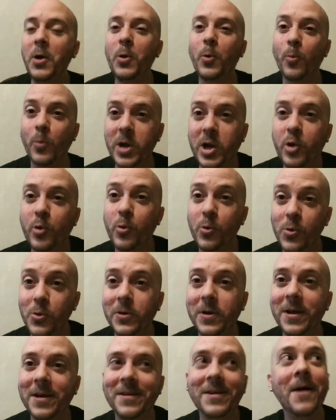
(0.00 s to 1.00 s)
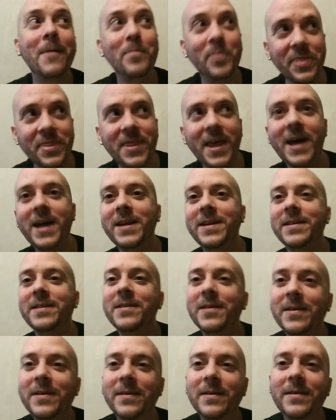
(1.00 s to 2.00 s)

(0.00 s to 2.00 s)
recruited than